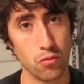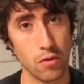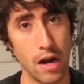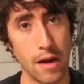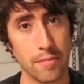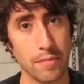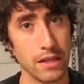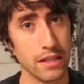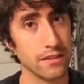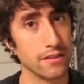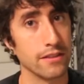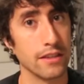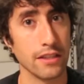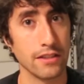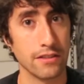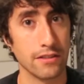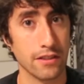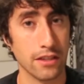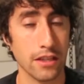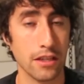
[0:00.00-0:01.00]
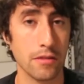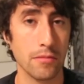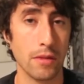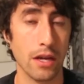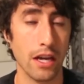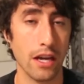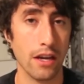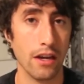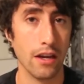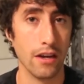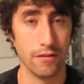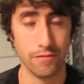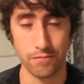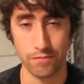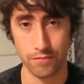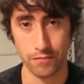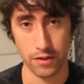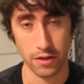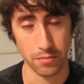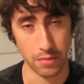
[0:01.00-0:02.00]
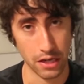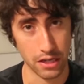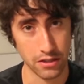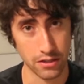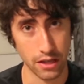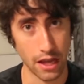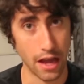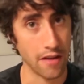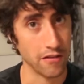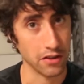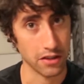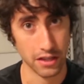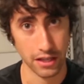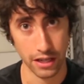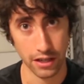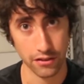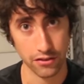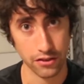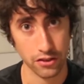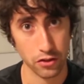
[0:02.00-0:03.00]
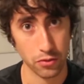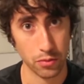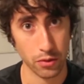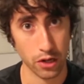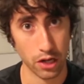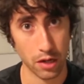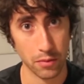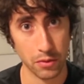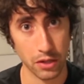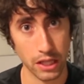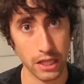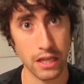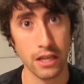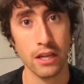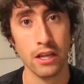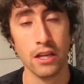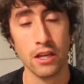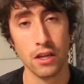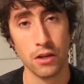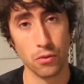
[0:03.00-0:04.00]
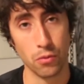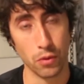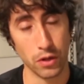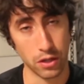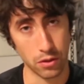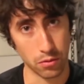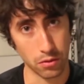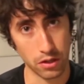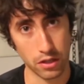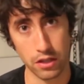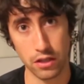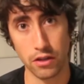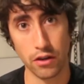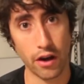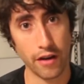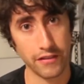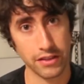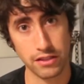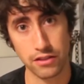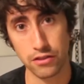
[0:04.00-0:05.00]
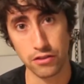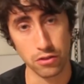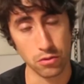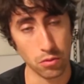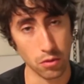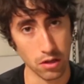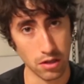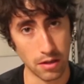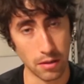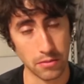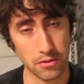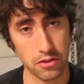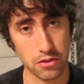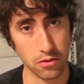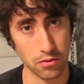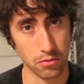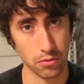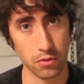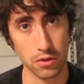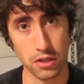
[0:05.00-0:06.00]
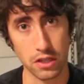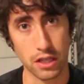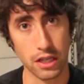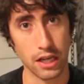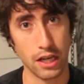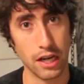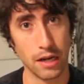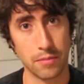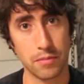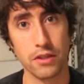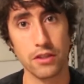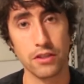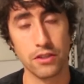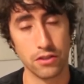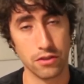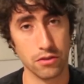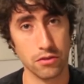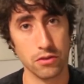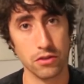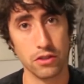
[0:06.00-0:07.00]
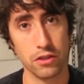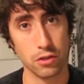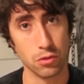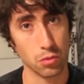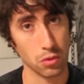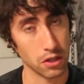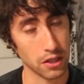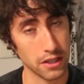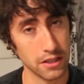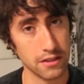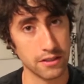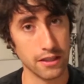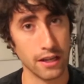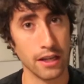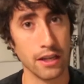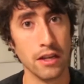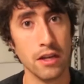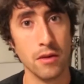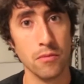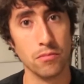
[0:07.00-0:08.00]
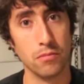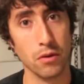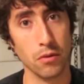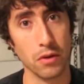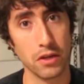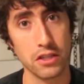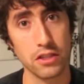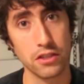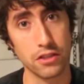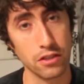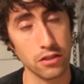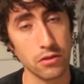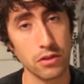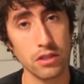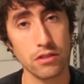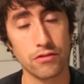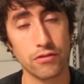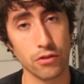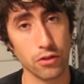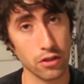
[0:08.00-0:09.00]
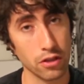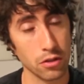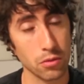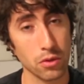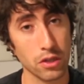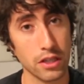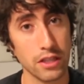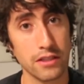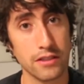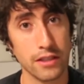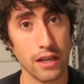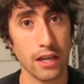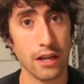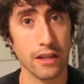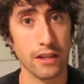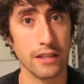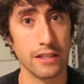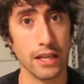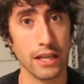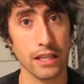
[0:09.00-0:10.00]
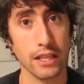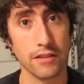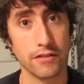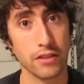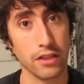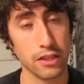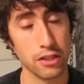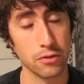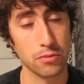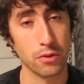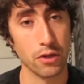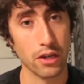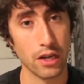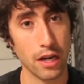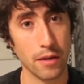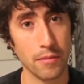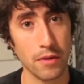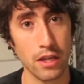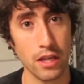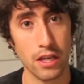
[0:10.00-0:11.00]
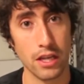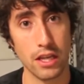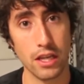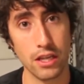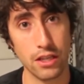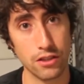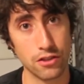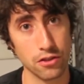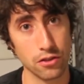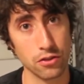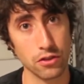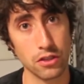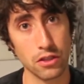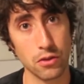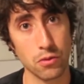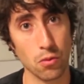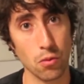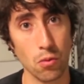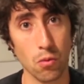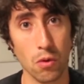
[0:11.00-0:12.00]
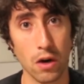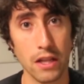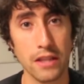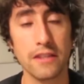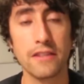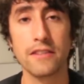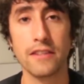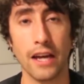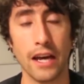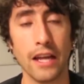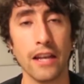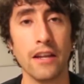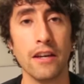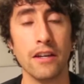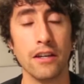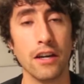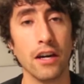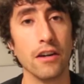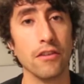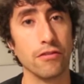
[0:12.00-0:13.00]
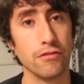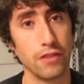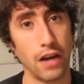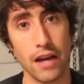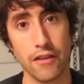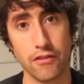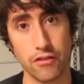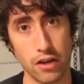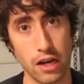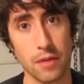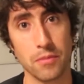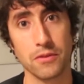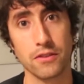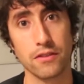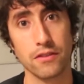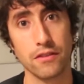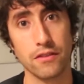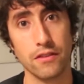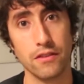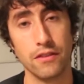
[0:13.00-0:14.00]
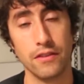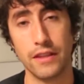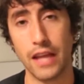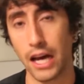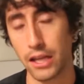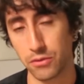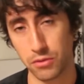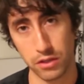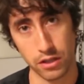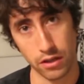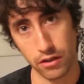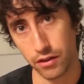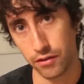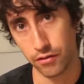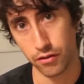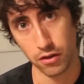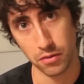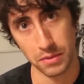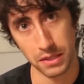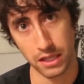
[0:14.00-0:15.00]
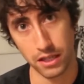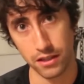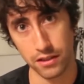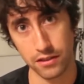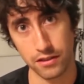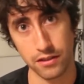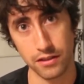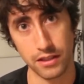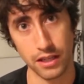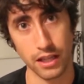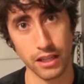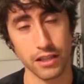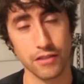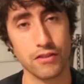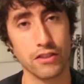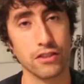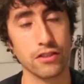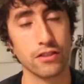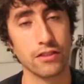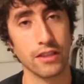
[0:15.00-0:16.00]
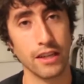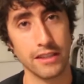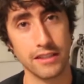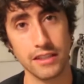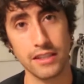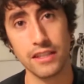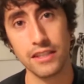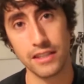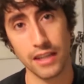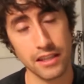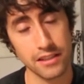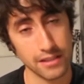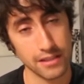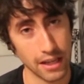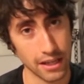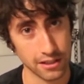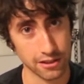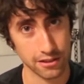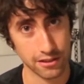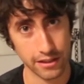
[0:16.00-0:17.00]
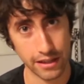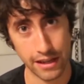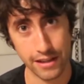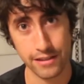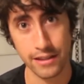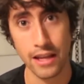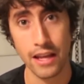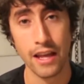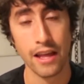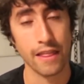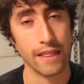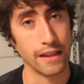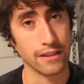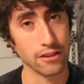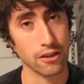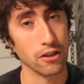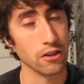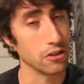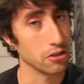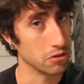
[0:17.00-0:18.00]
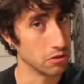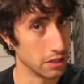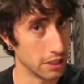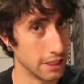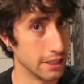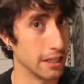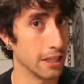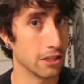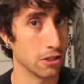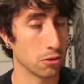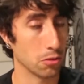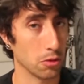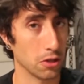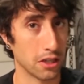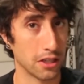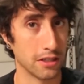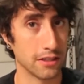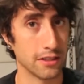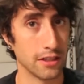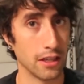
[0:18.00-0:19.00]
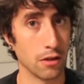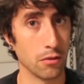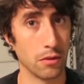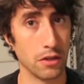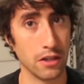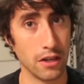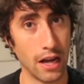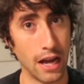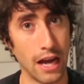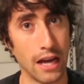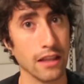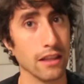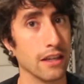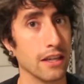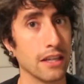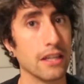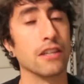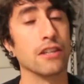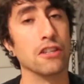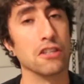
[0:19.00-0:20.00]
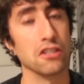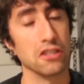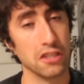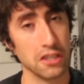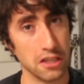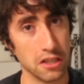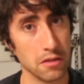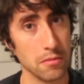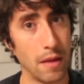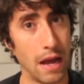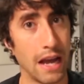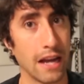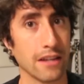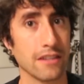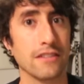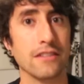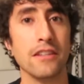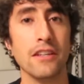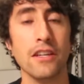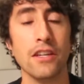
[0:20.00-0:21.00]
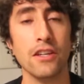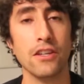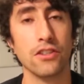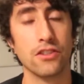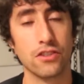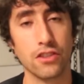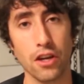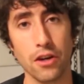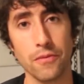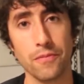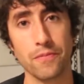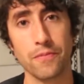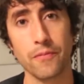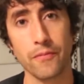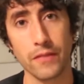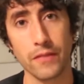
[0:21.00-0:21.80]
rep and set scheme compared to everything else in this program, really. You obviously do warm-ups to work up to your working set, but what you're doing for your working set on the deadlift on this program is only one set of 5 reps. That's what you're going for, because the deadlift is such an intense exercise. That's all you need at your working set when you're at like your near max. So